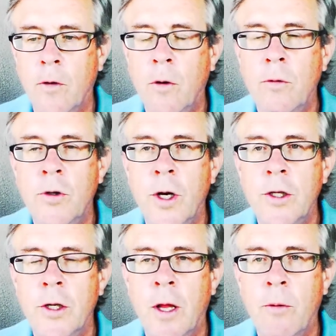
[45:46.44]
don't
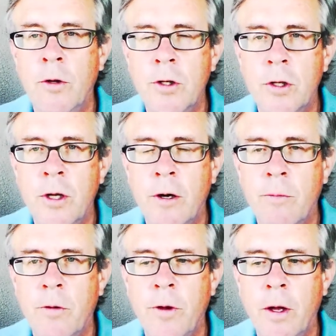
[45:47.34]
judge it like, well, this is a
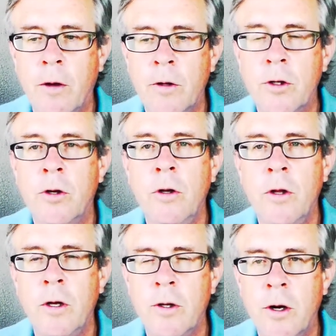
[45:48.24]
terrible thing. This is a
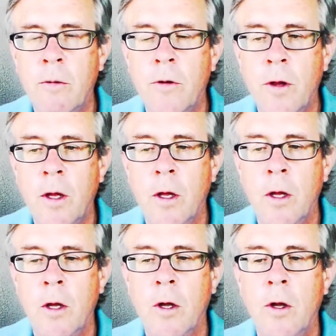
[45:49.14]
good thing, a terrible thing.
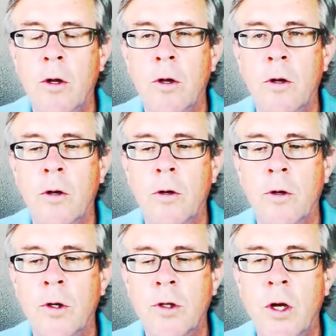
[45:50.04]

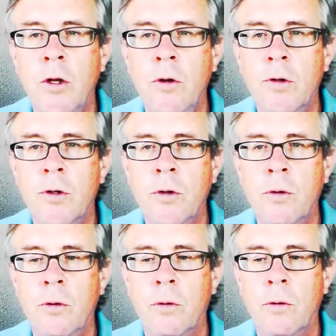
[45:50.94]
Just get used to